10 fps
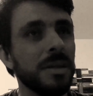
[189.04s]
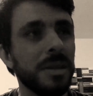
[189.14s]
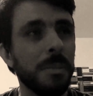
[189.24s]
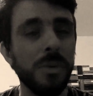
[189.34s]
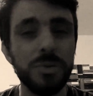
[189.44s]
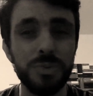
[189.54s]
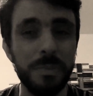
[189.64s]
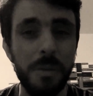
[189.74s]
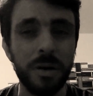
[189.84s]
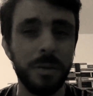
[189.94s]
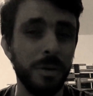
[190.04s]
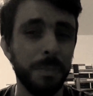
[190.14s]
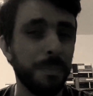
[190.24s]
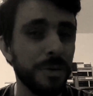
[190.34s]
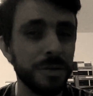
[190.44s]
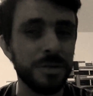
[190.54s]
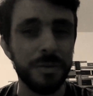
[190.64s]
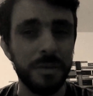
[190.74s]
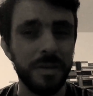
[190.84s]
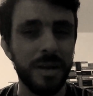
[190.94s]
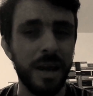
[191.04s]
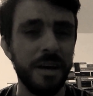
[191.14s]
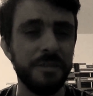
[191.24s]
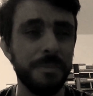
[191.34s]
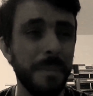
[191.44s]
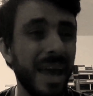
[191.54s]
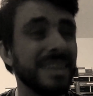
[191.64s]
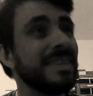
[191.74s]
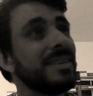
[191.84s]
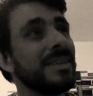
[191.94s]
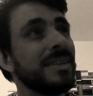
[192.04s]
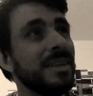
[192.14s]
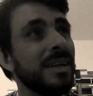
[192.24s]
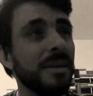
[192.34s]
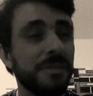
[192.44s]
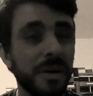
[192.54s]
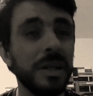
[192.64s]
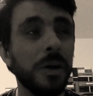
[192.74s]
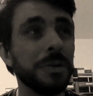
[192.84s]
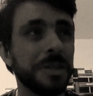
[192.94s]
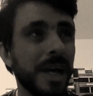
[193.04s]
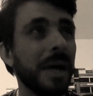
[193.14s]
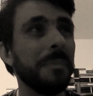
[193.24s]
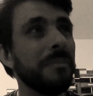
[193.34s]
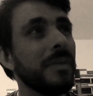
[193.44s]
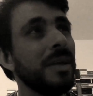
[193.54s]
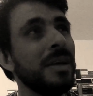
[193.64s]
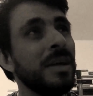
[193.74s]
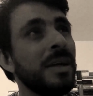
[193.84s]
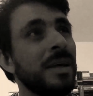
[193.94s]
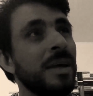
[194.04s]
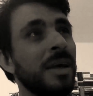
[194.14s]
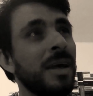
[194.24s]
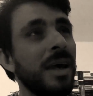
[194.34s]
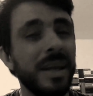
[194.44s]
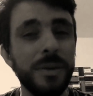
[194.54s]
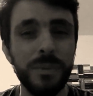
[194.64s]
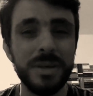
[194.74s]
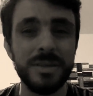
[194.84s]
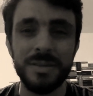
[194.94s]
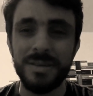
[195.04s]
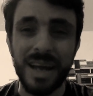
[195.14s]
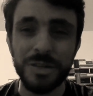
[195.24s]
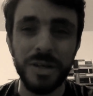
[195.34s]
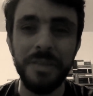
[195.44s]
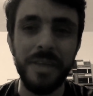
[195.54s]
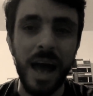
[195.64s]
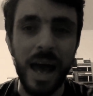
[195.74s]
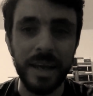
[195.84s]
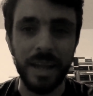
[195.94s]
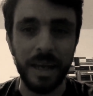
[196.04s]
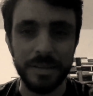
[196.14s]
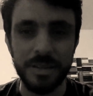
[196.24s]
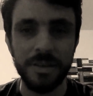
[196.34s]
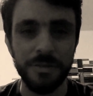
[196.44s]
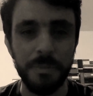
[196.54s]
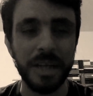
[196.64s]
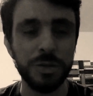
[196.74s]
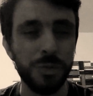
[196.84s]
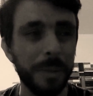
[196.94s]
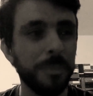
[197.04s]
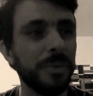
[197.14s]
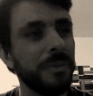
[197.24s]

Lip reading: most remarkable person that I have met in a very long time. And it was actually the highlight of my trip.